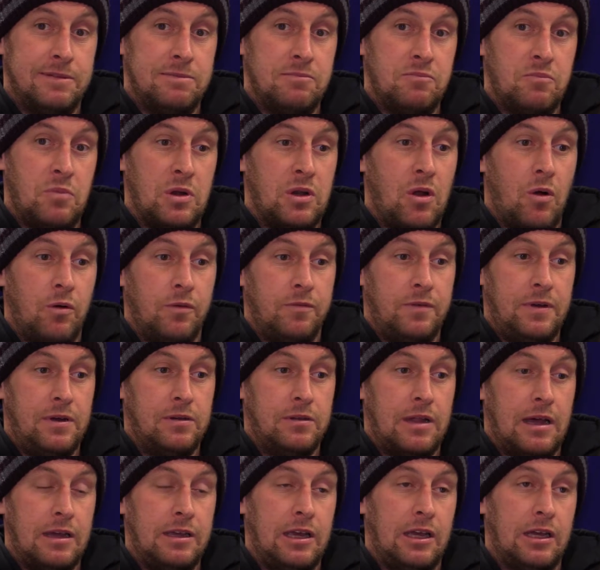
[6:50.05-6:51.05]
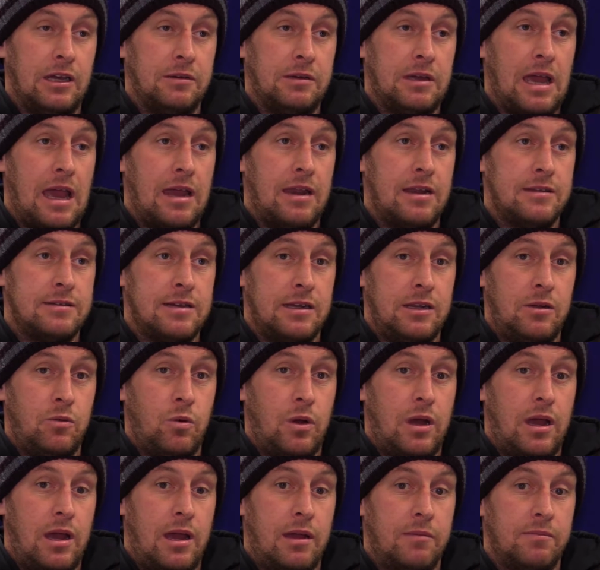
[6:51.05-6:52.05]
we don't feel that you're getting us
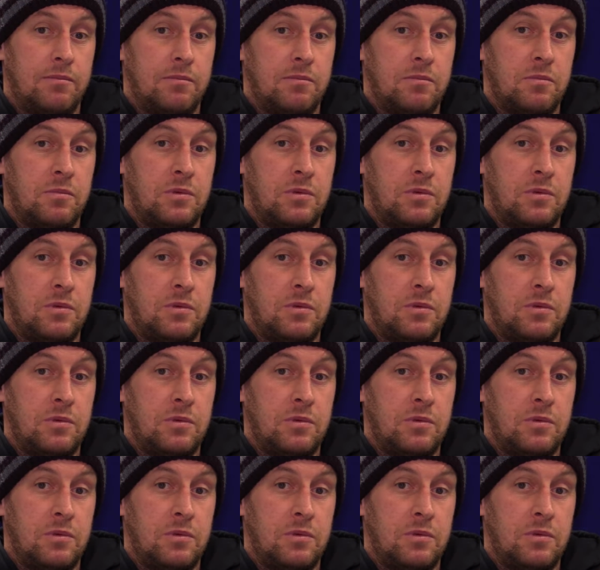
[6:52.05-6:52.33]
anywhere,